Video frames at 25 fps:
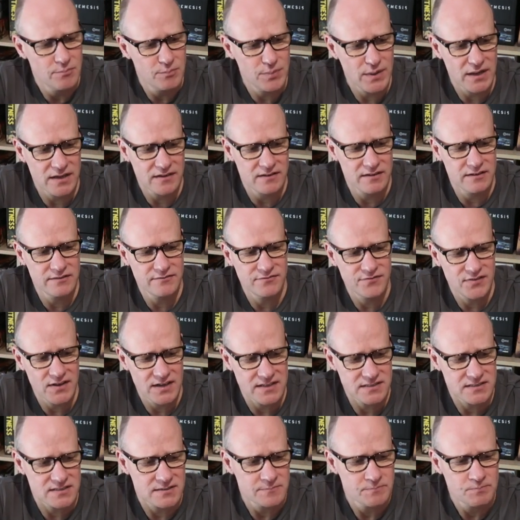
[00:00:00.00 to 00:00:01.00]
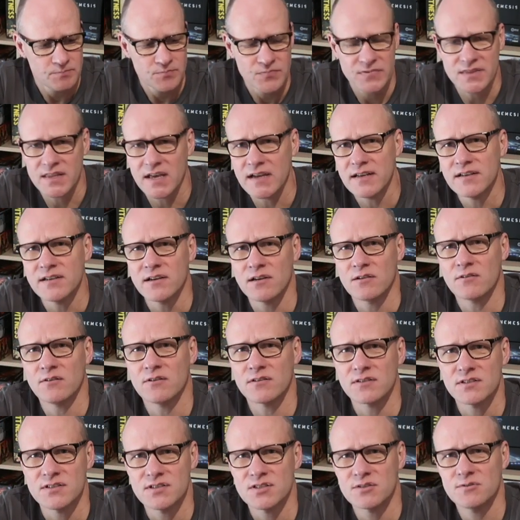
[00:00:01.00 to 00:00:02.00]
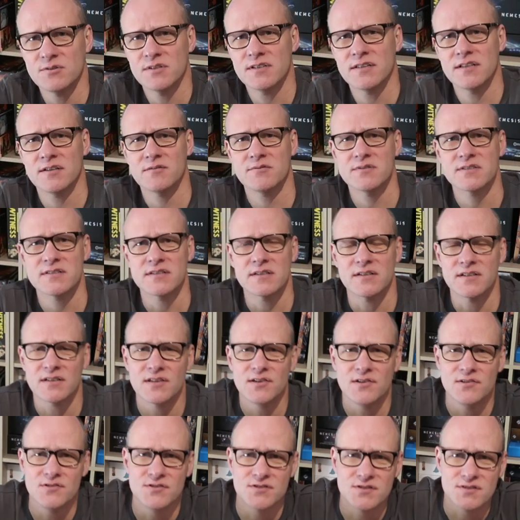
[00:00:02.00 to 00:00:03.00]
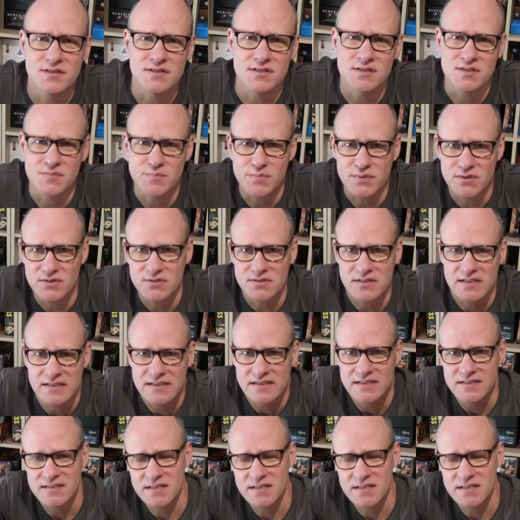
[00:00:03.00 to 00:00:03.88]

But in fact, they no longer do it. There was a huge dispute.